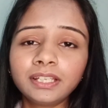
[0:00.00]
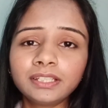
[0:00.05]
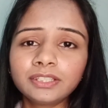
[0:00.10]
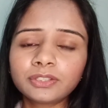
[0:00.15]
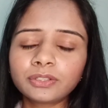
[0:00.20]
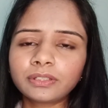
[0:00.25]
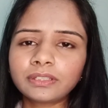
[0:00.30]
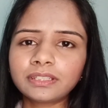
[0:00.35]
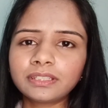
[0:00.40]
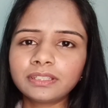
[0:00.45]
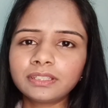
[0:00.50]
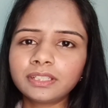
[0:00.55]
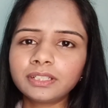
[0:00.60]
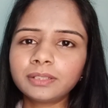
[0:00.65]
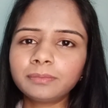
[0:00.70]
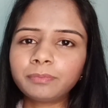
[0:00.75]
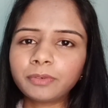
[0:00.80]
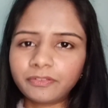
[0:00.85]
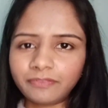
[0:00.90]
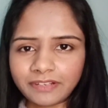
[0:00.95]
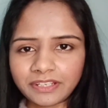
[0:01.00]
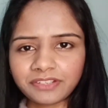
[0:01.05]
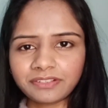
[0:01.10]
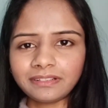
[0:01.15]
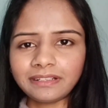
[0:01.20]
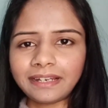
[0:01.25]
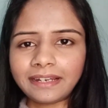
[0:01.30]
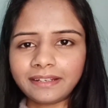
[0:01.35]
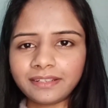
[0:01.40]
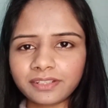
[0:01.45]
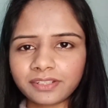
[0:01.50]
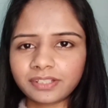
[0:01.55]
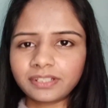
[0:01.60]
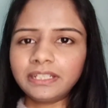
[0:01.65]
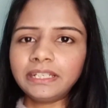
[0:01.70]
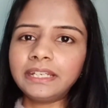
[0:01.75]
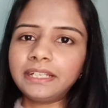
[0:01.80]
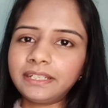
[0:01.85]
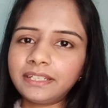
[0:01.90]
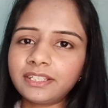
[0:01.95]
So in the professional
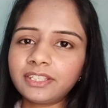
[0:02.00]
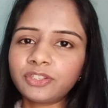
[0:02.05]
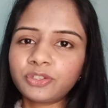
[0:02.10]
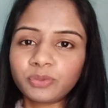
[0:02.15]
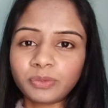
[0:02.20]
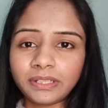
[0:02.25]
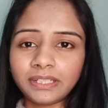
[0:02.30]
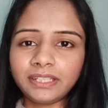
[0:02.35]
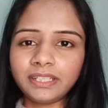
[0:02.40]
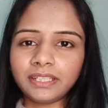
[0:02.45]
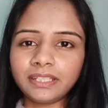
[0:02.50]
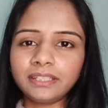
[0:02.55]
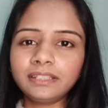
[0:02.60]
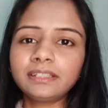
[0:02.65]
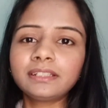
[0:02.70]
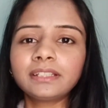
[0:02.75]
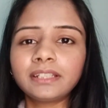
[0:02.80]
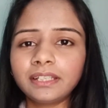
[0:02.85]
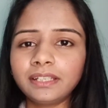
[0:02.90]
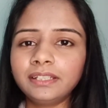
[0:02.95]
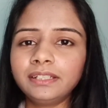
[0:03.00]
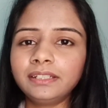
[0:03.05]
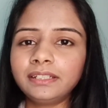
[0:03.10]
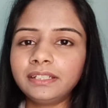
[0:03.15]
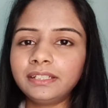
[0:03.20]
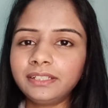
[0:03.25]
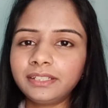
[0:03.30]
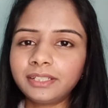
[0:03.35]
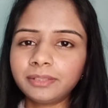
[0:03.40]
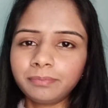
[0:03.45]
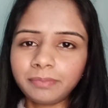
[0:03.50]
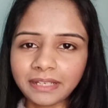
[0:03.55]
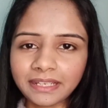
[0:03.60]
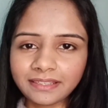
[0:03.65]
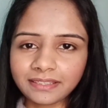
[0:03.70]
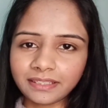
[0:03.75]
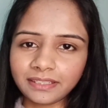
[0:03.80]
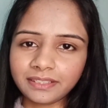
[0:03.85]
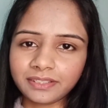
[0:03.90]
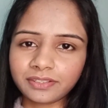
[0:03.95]
edition it is 20, in
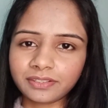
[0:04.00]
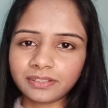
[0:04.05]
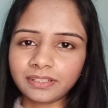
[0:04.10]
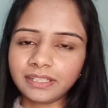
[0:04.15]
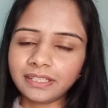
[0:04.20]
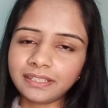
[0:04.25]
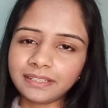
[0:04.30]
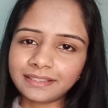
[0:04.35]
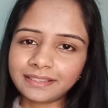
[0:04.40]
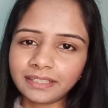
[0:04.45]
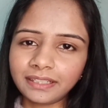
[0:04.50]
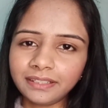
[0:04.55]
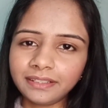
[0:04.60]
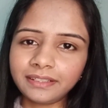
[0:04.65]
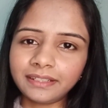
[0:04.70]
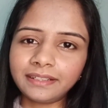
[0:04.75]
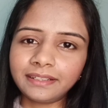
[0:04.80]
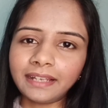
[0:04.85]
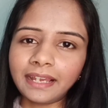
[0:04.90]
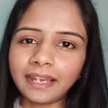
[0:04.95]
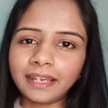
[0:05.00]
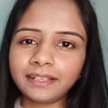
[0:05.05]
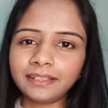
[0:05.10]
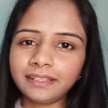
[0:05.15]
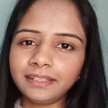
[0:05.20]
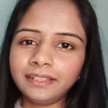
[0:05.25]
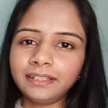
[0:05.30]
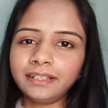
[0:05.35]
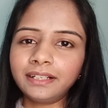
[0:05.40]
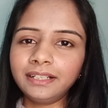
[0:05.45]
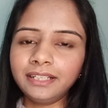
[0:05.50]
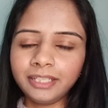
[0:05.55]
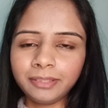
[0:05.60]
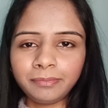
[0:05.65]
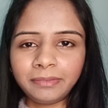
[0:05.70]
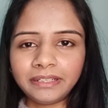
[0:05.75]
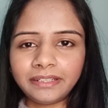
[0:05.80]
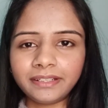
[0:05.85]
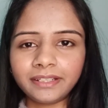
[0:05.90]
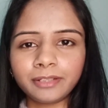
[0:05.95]
enterprise edition it is 100, and in
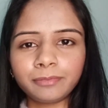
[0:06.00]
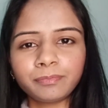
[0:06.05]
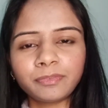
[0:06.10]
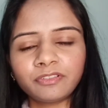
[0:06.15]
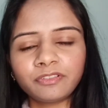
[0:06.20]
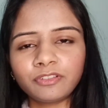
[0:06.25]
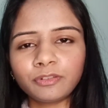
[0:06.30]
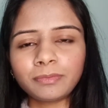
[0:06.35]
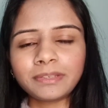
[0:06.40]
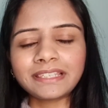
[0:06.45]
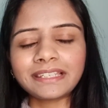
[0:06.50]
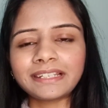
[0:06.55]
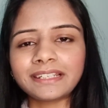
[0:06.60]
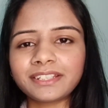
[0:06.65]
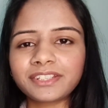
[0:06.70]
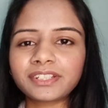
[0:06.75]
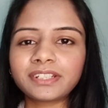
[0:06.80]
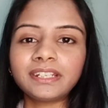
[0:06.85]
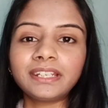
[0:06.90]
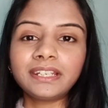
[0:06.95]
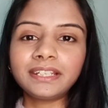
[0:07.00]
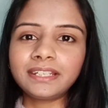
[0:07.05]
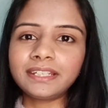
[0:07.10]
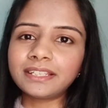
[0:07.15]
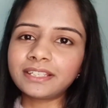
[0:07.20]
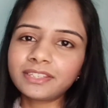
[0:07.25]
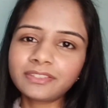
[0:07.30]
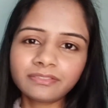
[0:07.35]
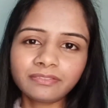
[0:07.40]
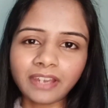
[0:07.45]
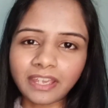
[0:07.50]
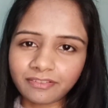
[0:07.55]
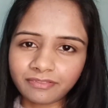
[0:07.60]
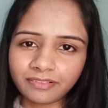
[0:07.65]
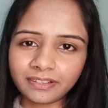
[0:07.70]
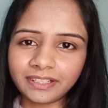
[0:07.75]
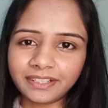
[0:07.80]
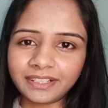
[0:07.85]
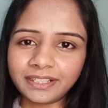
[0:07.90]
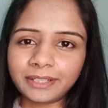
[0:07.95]
unlimited and performance edition it is
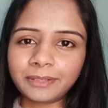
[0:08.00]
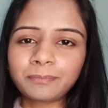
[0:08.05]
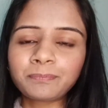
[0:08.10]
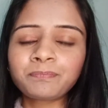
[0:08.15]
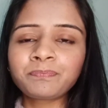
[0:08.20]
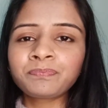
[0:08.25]
500.